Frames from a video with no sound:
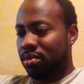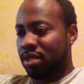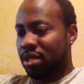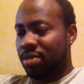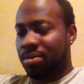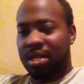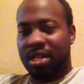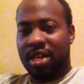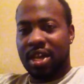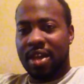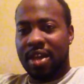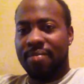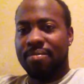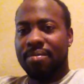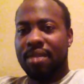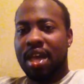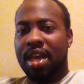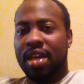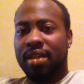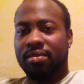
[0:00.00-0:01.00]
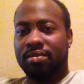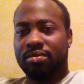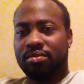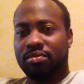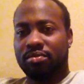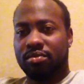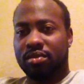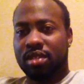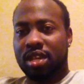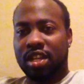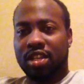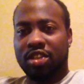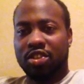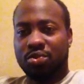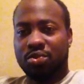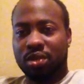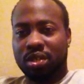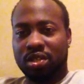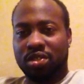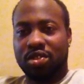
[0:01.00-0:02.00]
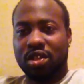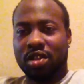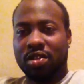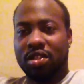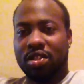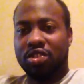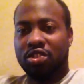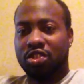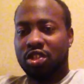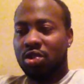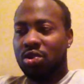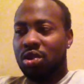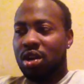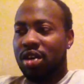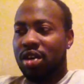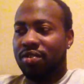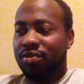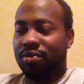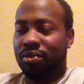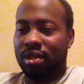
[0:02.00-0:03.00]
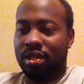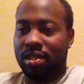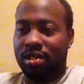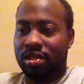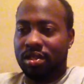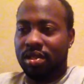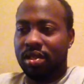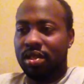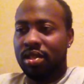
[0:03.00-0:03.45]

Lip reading: But yeah, I kind of just want to start this show off with,